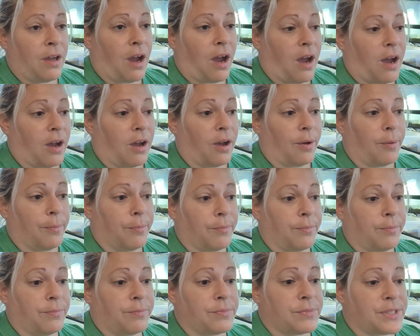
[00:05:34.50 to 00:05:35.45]

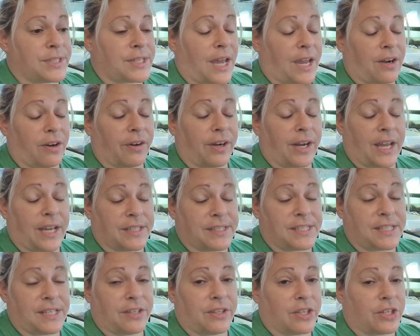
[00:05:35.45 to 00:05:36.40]
um, site on
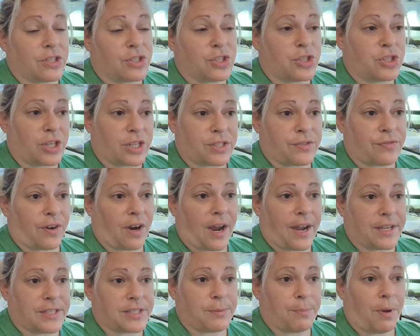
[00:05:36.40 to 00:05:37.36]
Etsy that is just for
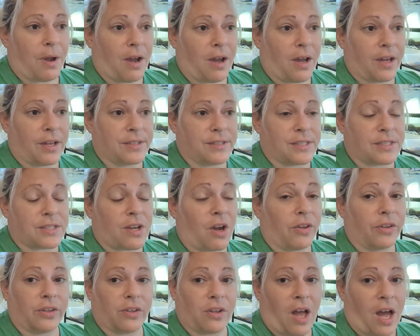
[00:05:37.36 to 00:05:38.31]
isopods. It's
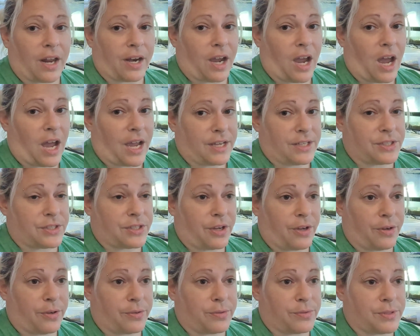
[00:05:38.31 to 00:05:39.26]
called a lot of
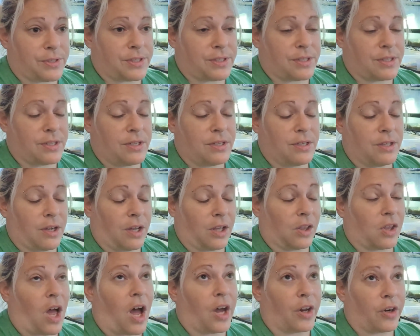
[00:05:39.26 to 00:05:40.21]
ISOs, a
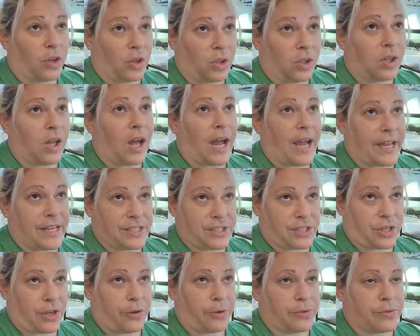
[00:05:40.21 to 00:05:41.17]
lot of
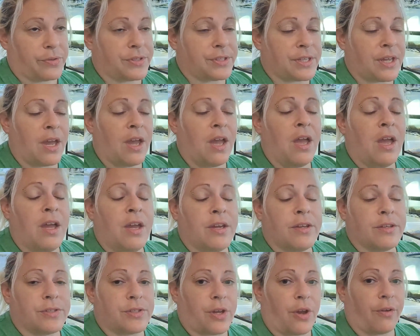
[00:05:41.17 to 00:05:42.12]
ISOs.
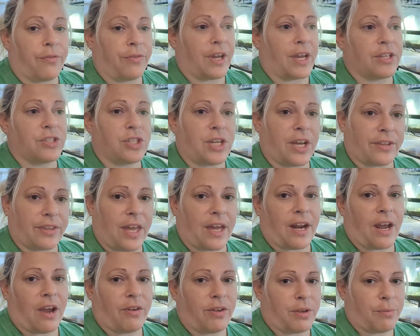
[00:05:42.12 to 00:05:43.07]
So if you guys check
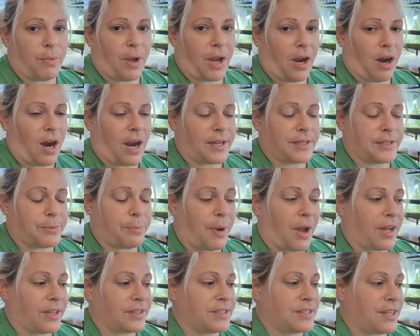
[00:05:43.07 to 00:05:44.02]
that out, you can buy our
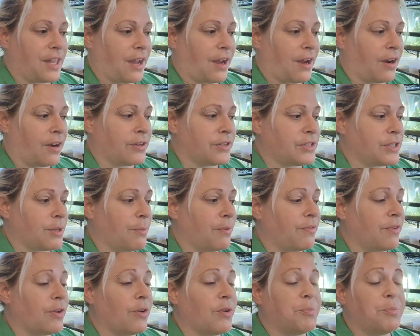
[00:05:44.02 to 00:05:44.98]
isopods there. Some
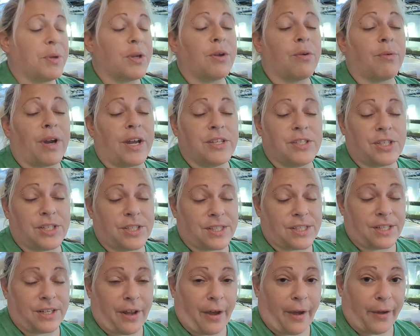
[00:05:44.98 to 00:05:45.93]
of you have been
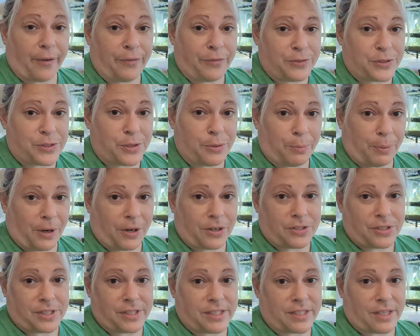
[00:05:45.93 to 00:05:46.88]
gracious enough to
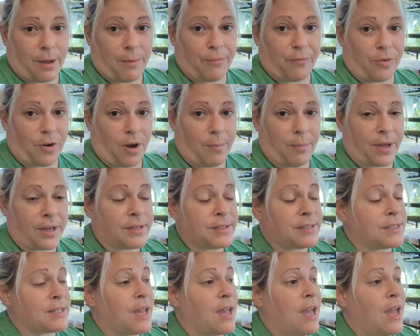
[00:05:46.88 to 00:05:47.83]
purchase some from
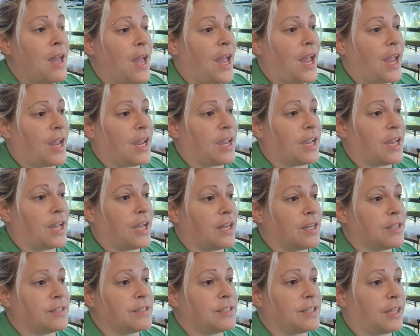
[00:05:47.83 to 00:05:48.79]
us.
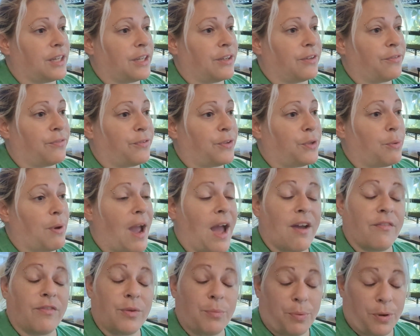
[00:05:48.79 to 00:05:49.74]
And if you
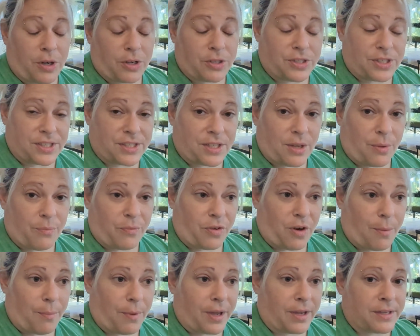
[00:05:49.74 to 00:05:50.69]
haven't purchased some
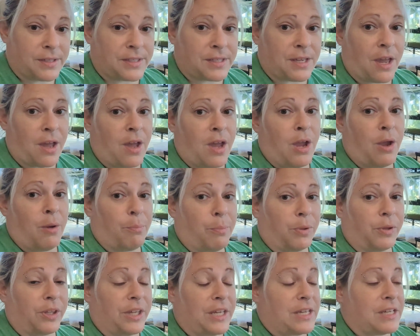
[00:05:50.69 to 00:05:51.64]
from us,
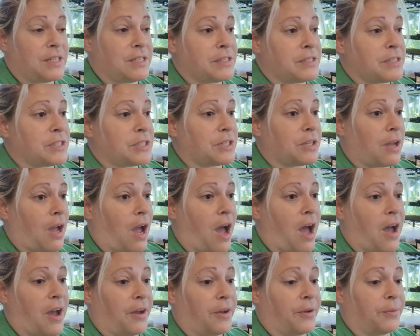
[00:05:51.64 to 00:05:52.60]
please
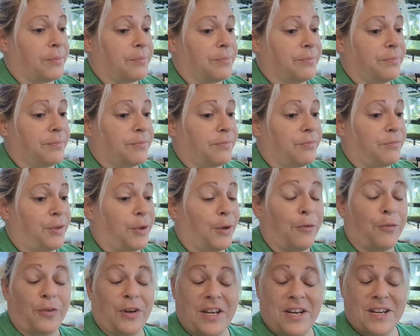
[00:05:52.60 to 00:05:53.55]
um,
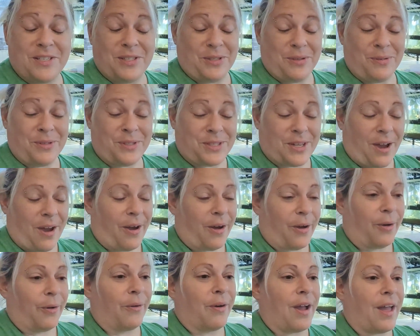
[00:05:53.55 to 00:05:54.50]
feel free to do
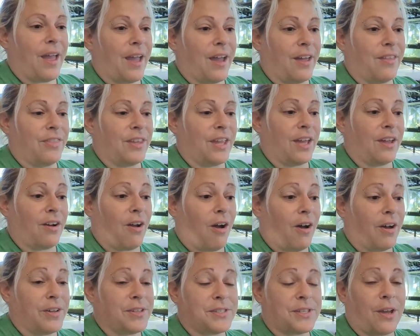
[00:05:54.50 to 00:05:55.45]
so. And then
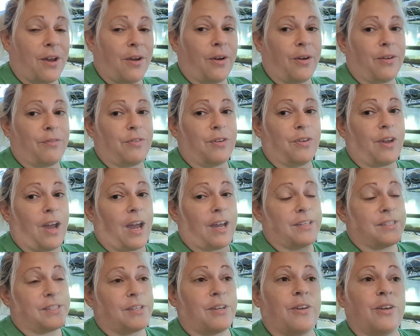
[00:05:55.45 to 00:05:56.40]
also, if you
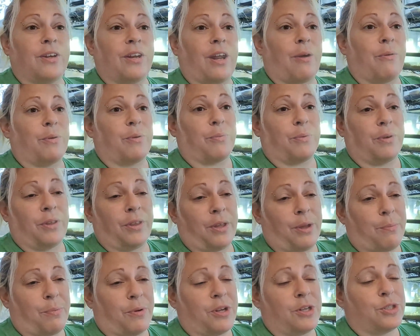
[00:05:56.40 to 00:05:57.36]
guys could, I would
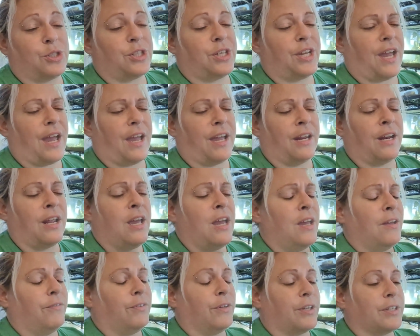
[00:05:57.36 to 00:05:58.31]
really appreciate
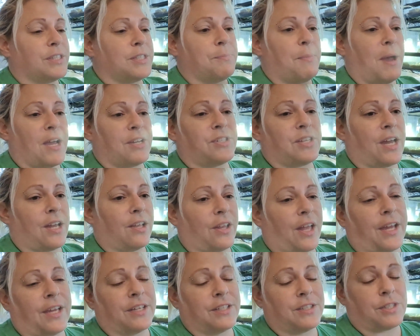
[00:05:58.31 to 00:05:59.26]
if you could smash that
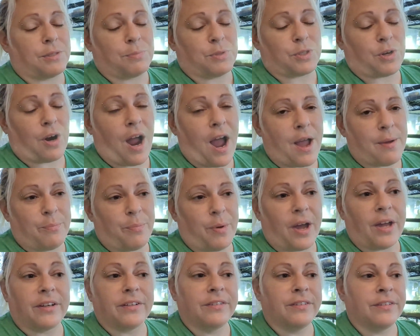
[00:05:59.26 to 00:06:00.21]
like and subscribe
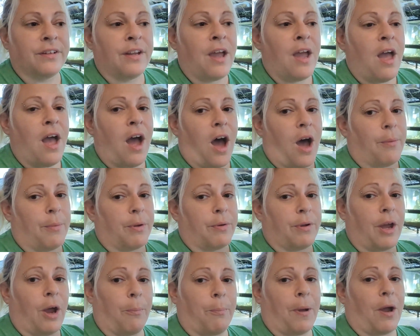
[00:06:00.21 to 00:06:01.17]
button. Um, it
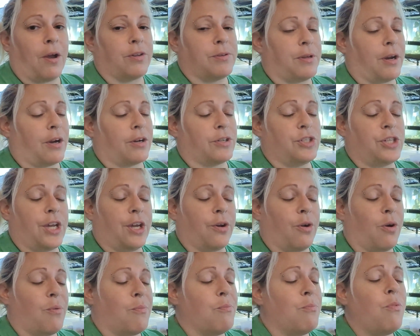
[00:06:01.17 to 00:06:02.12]
would help out our
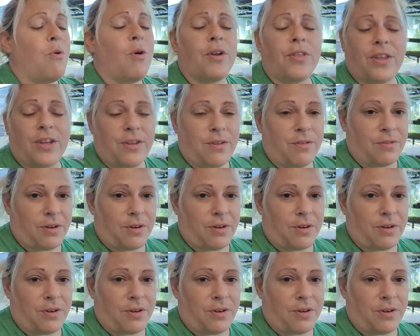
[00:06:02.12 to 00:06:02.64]
channel more than